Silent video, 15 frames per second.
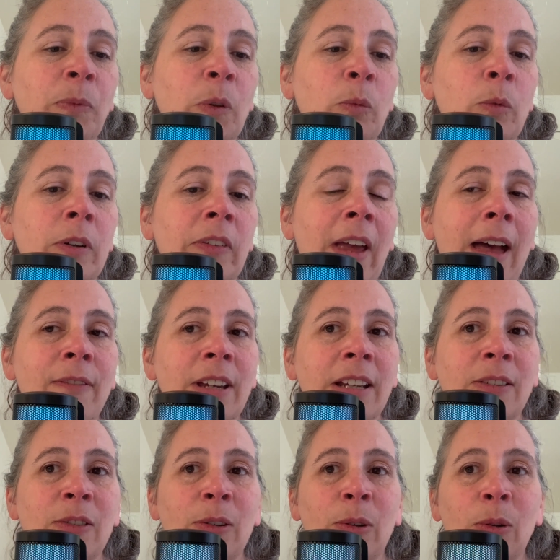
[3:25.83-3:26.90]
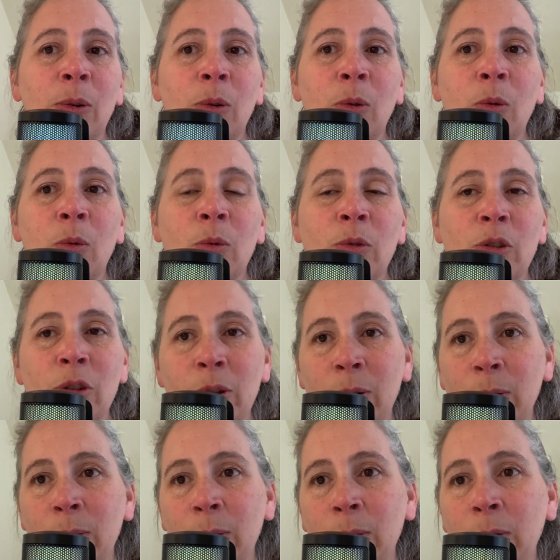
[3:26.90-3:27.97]
was having to
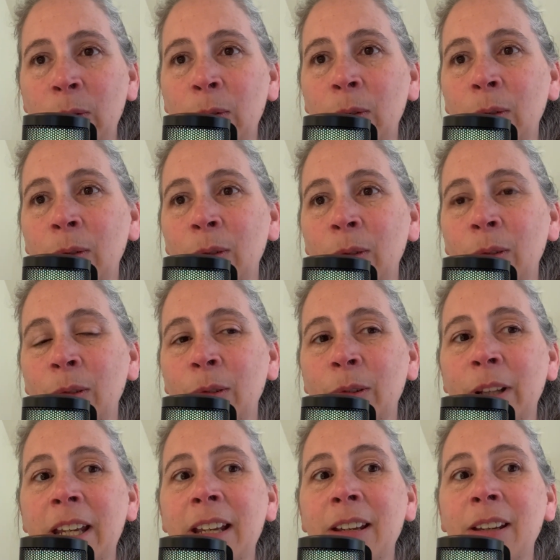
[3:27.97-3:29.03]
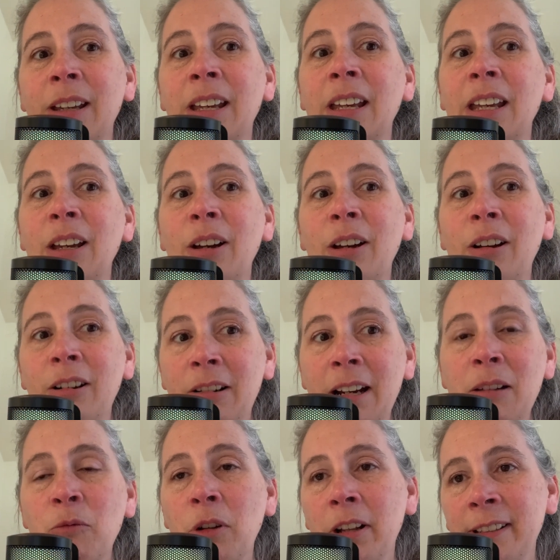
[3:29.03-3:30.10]
choose, like, all right,
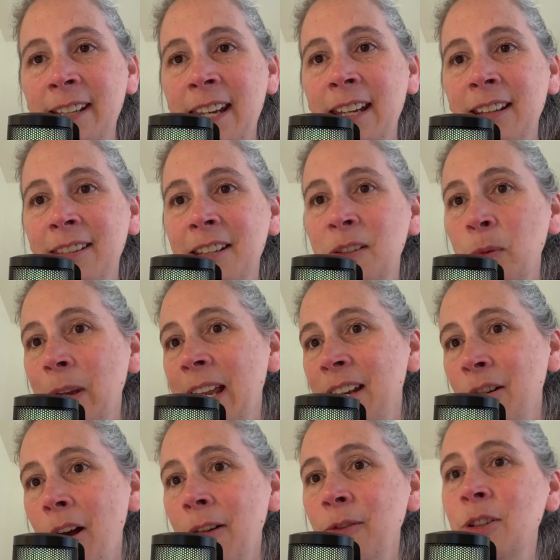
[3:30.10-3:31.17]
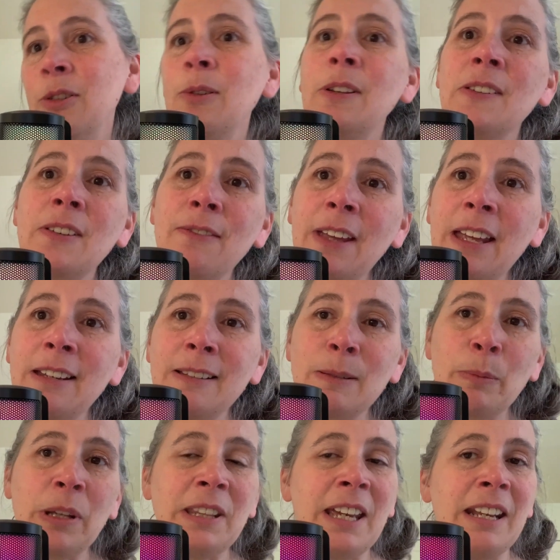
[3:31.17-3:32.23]
well, I'll take this weekend off to do this event,
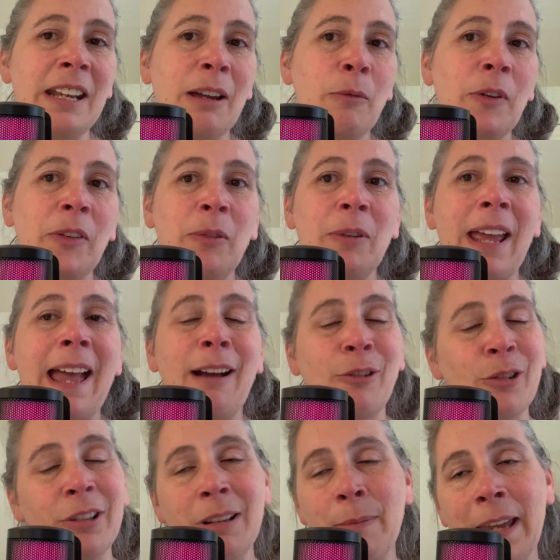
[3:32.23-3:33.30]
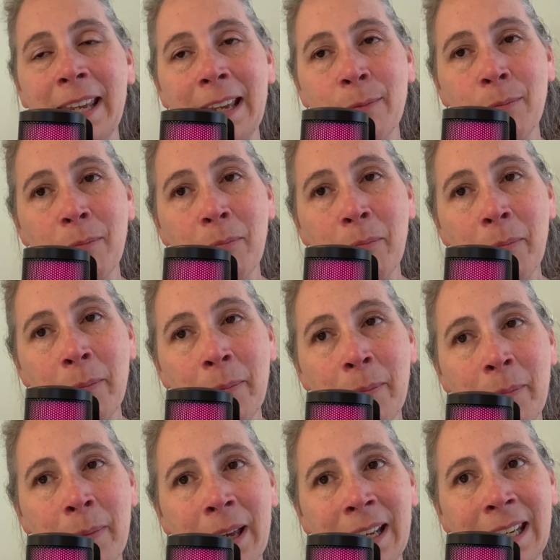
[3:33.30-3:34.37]
but then I wasn't actually making
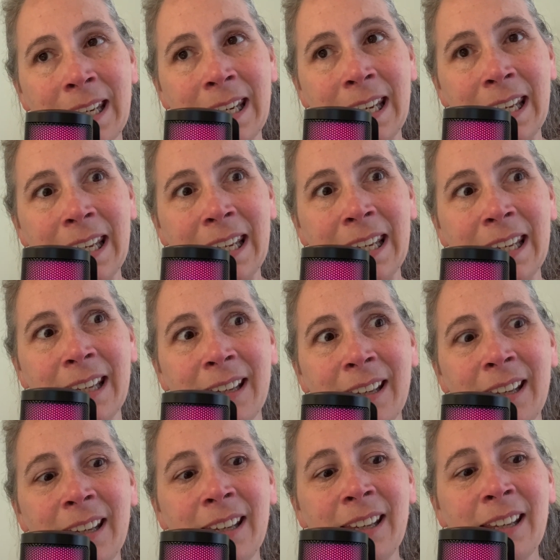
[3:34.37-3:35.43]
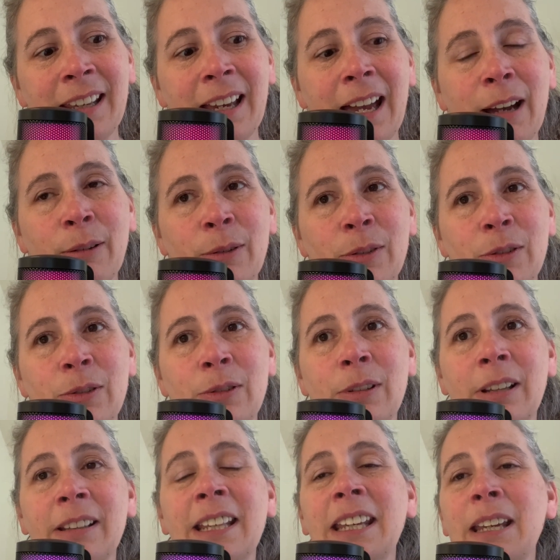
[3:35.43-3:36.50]
money. I was
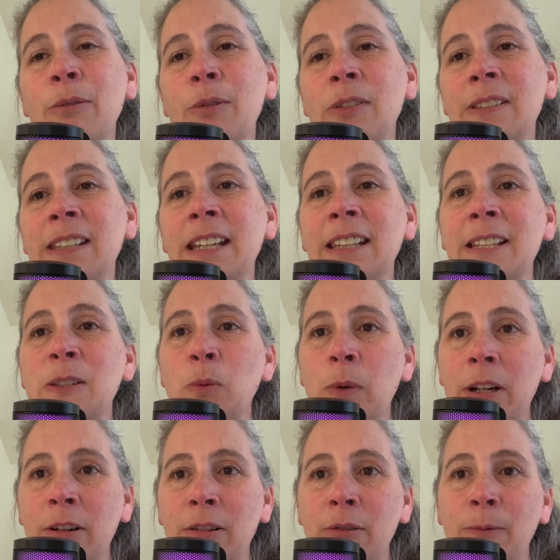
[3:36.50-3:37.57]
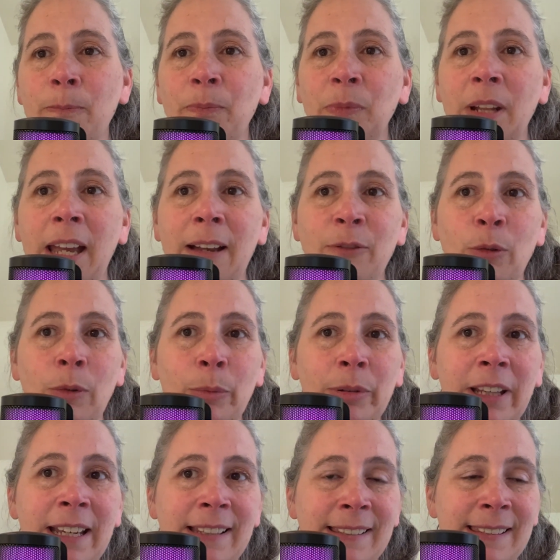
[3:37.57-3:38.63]
like, it was like this weird, I have to
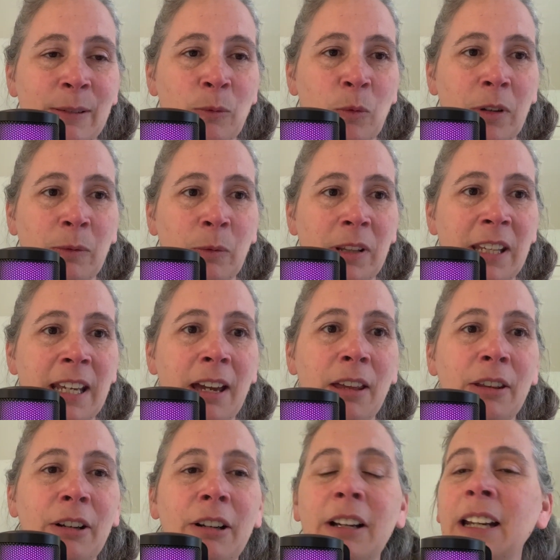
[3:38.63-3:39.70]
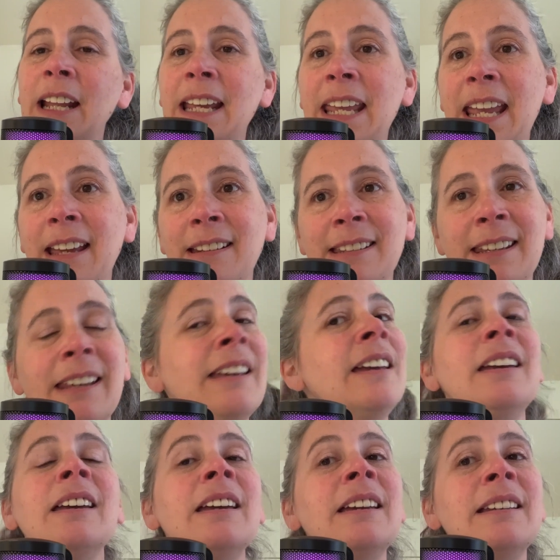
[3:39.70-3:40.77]
replace one with the other, and I can't
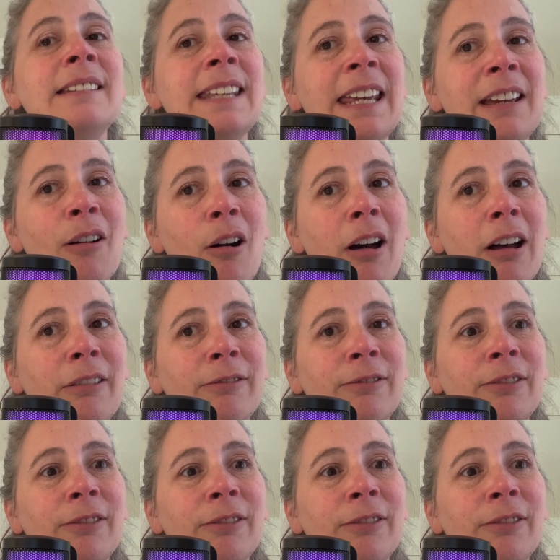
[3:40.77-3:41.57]
take off